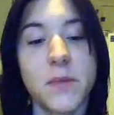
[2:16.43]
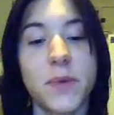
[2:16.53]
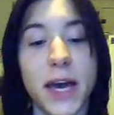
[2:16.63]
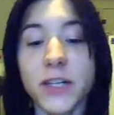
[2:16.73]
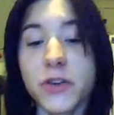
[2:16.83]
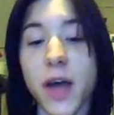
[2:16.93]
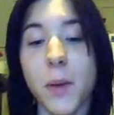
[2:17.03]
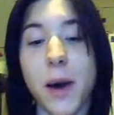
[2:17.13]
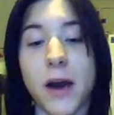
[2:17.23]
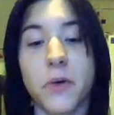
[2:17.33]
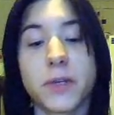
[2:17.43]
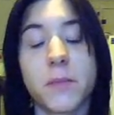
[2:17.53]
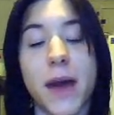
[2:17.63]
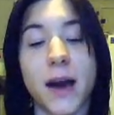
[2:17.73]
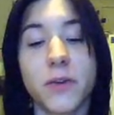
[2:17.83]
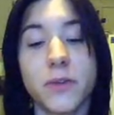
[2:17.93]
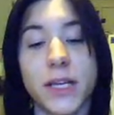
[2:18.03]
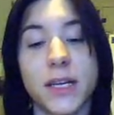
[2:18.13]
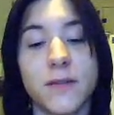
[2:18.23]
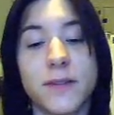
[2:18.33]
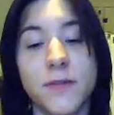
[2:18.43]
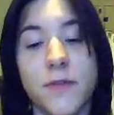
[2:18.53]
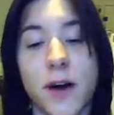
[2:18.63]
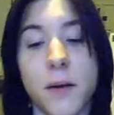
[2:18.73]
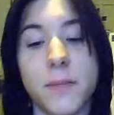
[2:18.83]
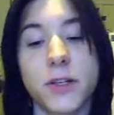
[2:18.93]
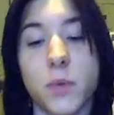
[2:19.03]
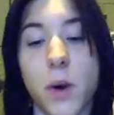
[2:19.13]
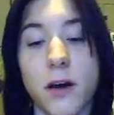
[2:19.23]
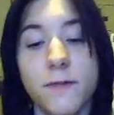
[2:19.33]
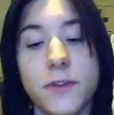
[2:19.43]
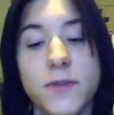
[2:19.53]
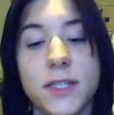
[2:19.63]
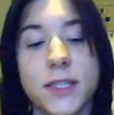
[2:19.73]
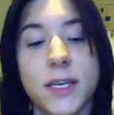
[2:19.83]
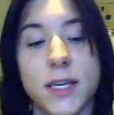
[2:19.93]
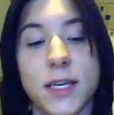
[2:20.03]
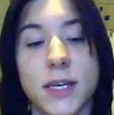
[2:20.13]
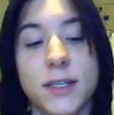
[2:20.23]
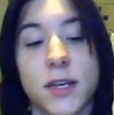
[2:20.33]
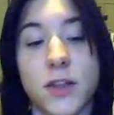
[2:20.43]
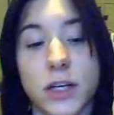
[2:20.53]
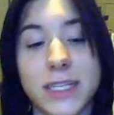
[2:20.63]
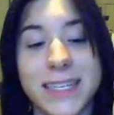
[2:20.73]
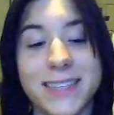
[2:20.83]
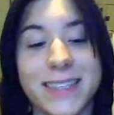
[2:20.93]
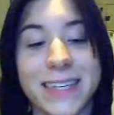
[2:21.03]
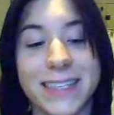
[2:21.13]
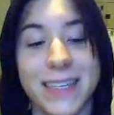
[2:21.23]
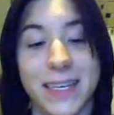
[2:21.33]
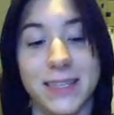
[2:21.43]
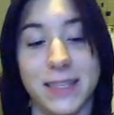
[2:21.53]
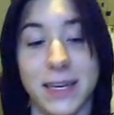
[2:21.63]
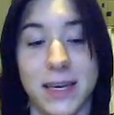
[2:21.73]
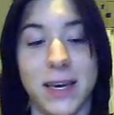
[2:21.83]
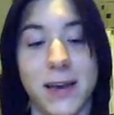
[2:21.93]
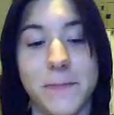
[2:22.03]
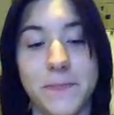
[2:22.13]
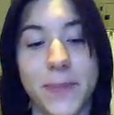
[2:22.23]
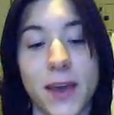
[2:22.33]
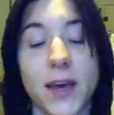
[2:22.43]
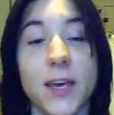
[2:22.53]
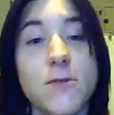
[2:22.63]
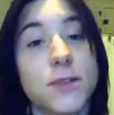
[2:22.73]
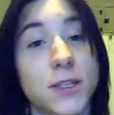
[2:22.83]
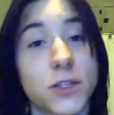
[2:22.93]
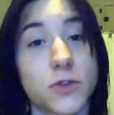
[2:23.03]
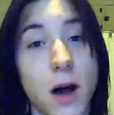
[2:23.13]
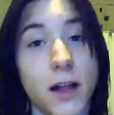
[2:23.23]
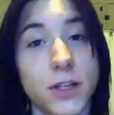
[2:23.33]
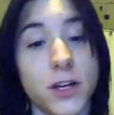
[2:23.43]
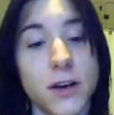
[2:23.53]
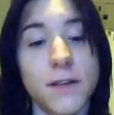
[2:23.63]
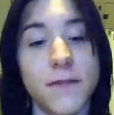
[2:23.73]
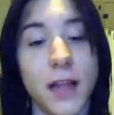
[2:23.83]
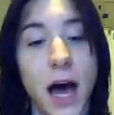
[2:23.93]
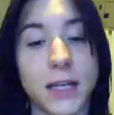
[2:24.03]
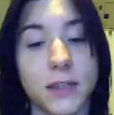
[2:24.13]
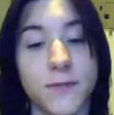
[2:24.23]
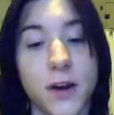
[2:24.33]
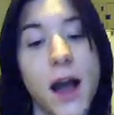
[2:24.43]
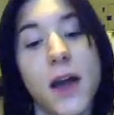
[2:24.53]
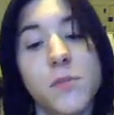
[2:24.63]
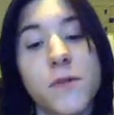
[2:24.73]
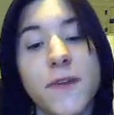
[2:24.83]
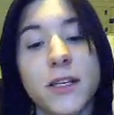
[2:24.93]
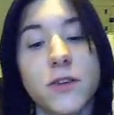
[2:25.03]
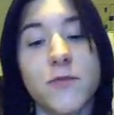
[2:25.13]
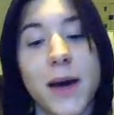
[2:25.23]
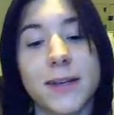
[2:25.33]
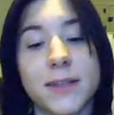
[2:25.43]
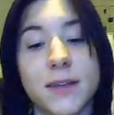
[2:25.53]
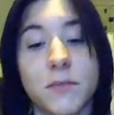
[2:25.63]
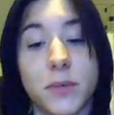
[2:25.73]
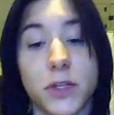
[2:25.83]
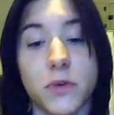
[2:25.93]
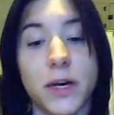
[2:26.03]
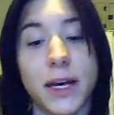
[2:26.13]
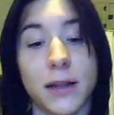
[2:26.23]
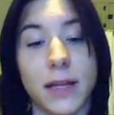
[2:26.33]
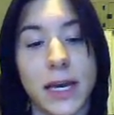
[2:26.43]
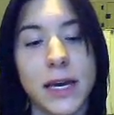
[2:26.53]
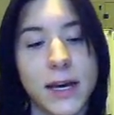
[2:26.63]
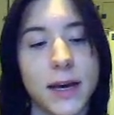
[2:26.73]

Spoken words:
Pietro de Urbano was a man who lived from 1250 CE to 1316 CE. He was an astrologer, philosopher, and a professor of medicine in Padua, Italy.